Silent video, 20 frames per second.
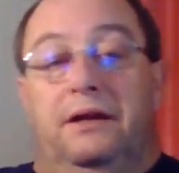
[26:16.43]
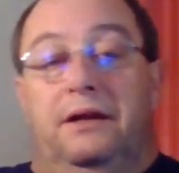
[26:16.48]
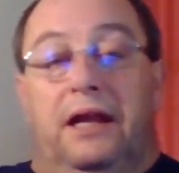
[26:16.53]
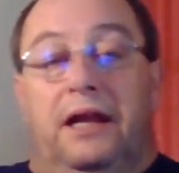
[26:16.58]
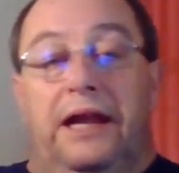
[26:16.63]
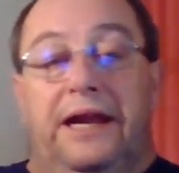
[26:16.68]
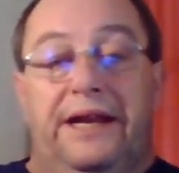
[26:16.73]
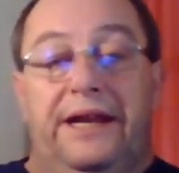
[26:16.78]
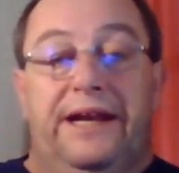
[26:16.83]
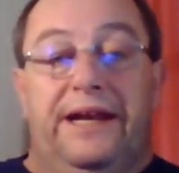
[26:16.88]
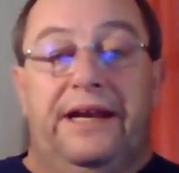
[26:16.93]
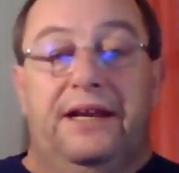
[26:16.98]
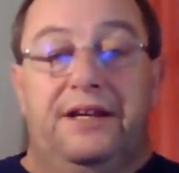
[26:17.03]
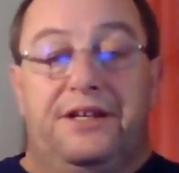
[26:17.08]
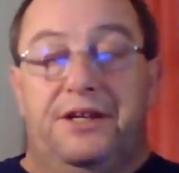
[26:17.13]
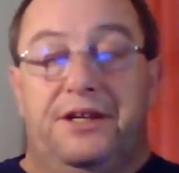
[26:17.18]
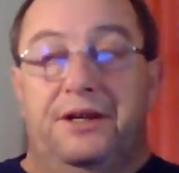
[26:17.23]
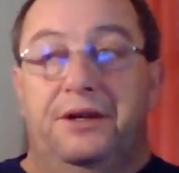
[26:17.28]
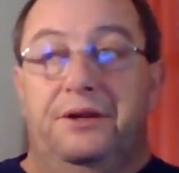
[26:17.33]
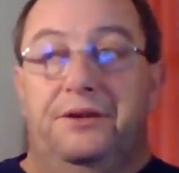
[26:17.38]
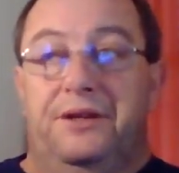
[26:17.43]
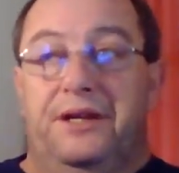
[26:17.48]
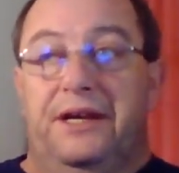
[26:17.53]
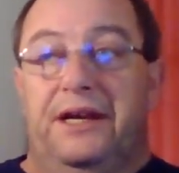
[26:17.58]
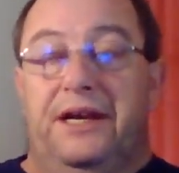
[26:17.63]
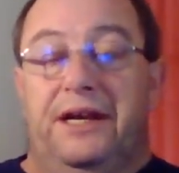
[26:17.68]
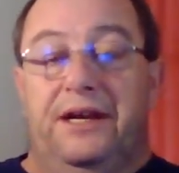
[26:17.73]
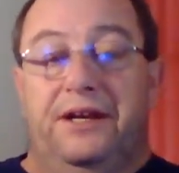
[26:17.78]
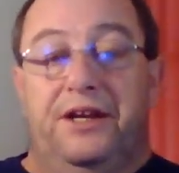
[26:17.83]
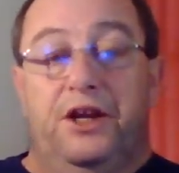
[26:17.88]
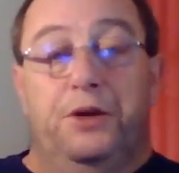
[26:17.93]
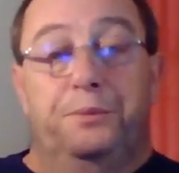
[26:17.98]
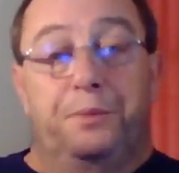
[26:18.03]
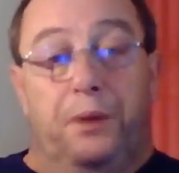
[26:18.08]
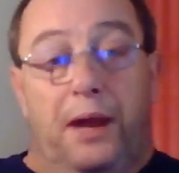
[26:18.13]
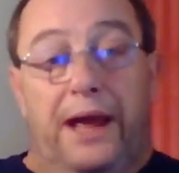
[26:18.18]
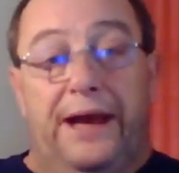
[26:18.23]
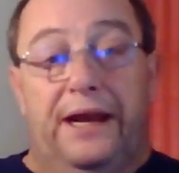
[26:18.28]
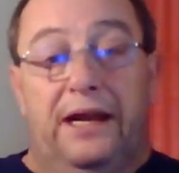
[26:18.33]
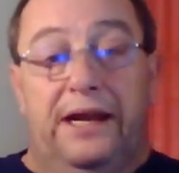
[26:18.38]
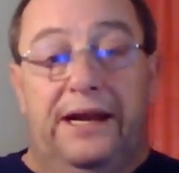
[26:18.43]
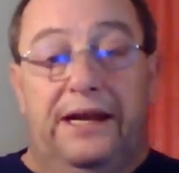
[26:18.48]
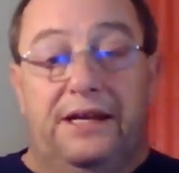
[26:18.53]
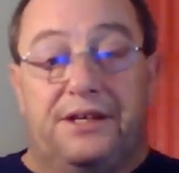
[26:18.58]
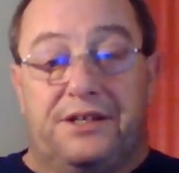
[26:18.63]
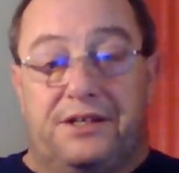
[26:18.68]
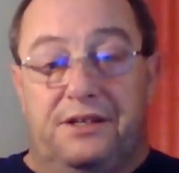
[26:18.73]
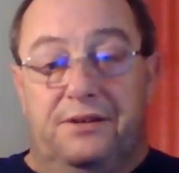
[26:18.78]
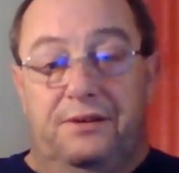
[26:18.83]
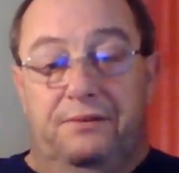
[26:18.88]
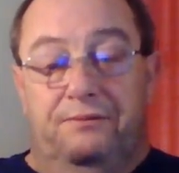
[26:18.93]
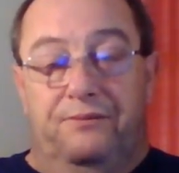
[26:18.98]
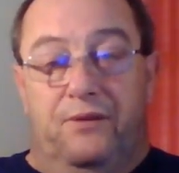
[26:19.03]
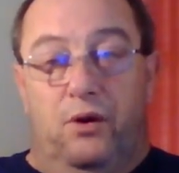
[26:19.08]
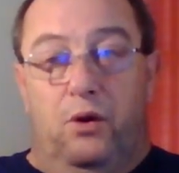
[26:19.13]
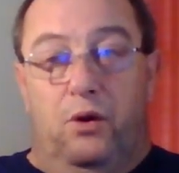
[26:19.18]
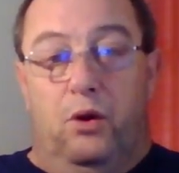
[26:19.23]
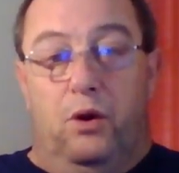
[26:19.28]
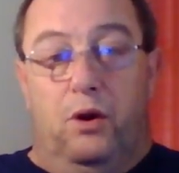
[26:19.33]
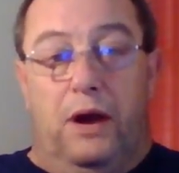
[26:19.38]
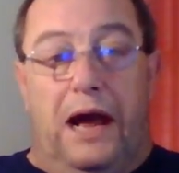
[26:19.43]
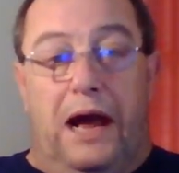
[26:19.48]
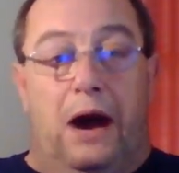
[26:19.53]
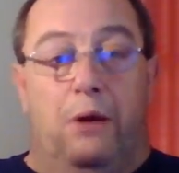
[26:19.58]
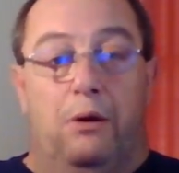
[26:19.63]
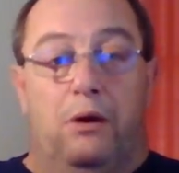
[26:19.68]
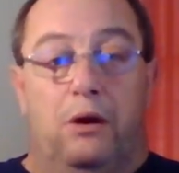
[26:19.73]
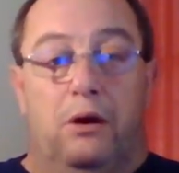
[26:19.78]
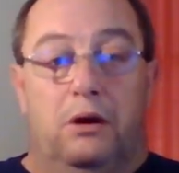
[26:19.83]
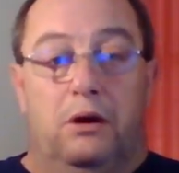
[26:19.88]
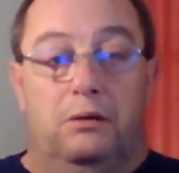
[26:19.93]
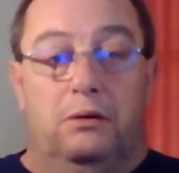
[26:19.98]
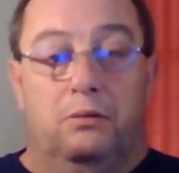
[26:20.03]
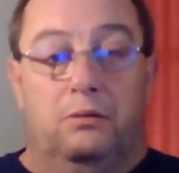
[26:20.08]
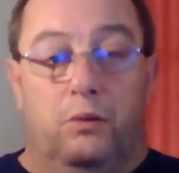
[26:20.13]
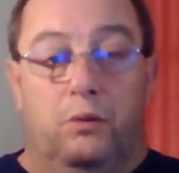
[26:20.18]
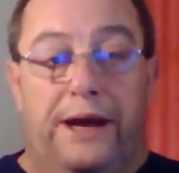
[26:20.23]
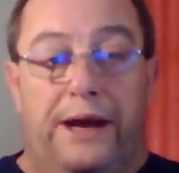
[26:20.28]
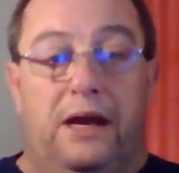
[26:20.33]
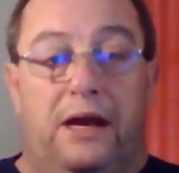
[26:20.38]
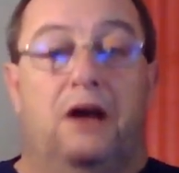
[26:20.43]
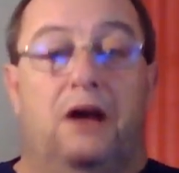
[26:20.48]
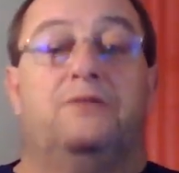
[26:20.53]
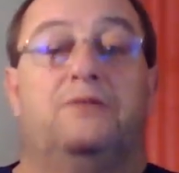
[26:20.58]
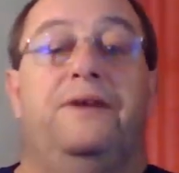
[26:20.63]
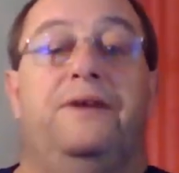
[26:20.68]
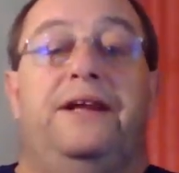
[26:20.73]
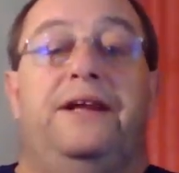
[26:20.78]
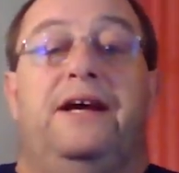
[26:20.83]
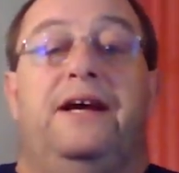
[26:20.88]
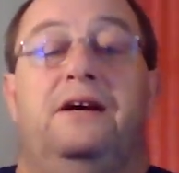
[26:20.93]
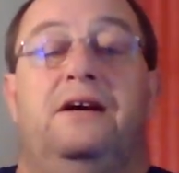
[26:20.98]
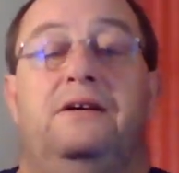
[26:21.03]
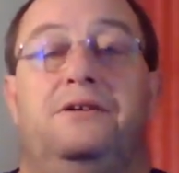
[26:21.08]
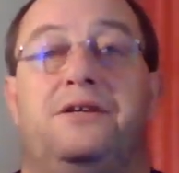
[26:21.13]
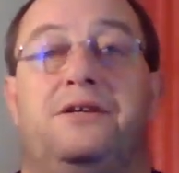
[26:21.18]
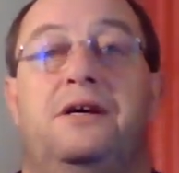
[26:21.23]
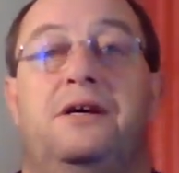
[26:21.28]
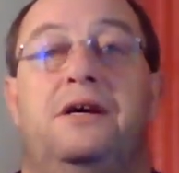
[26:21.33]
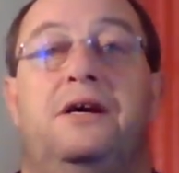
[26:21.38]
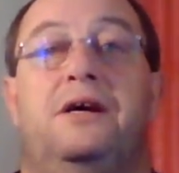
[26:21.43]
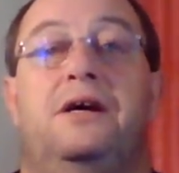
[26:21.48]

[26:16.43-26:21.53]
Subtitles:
leading into the new playlist for our weight loss videos.